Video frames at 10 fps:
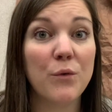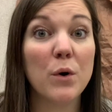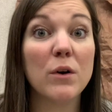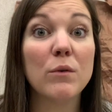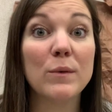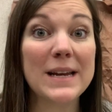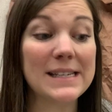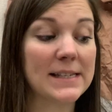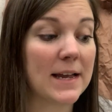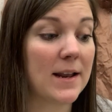for a
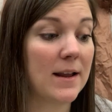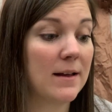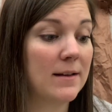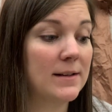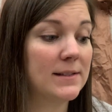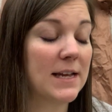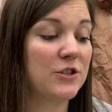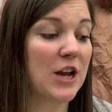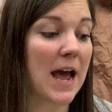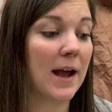reason, said
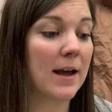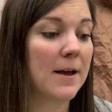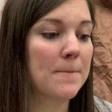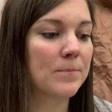Jack.